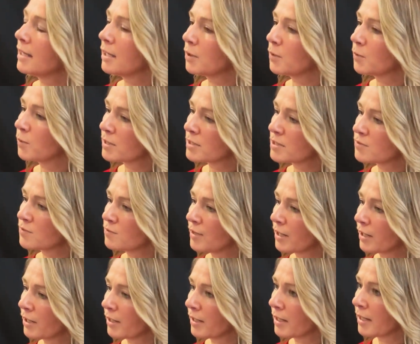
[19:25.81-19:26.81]
it was
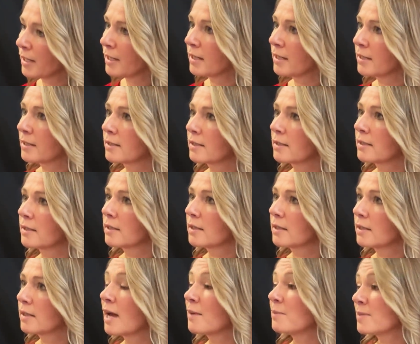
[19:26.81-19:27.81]
very
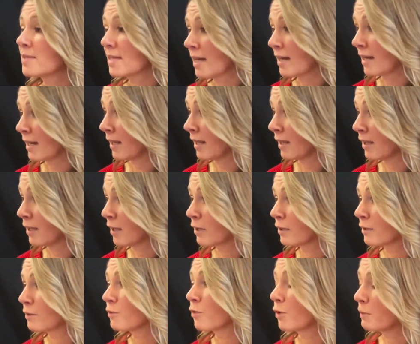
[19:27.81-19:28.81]
upsetting
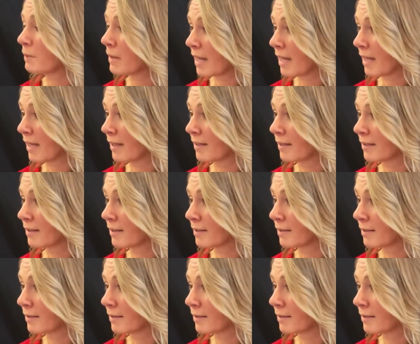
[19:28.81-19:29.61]
for me.